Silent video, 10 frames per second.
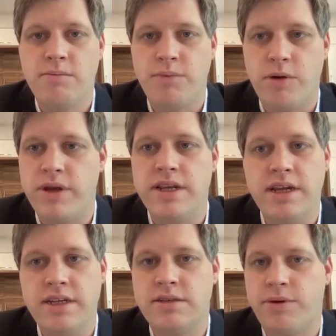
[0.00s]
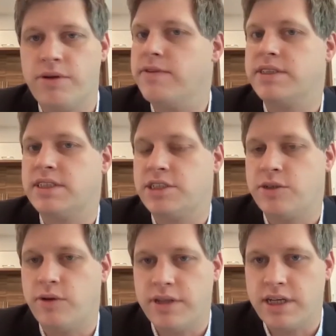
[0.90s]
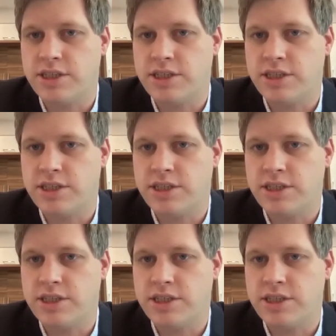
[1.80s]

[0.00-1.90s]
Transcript: but we need to put this issue on the